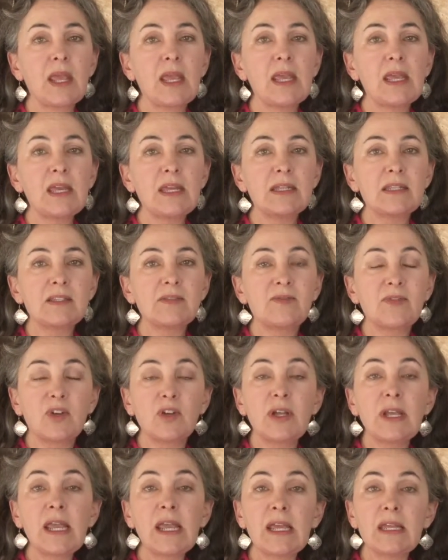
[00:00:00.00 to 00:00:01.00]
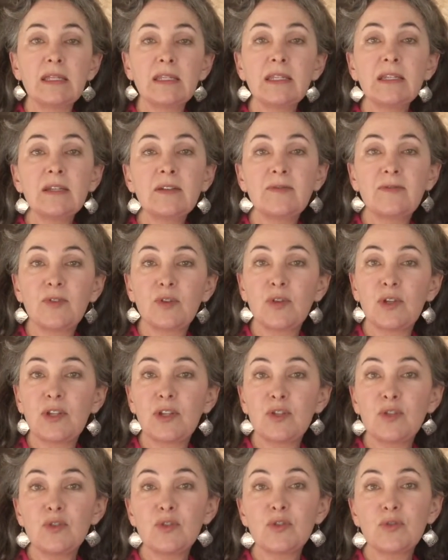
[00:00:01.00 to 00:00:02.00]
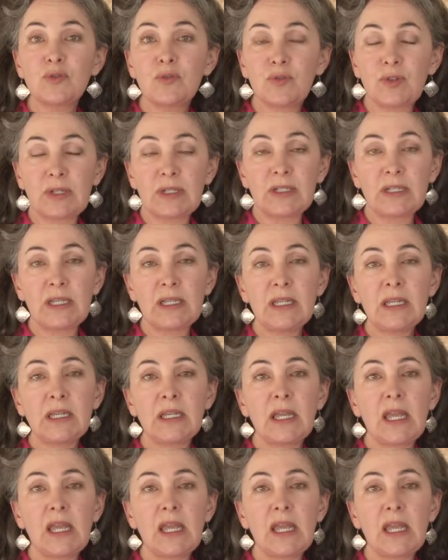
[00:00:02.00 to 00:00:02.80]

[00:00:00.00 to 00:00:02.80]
It's very handy, very user-friendly,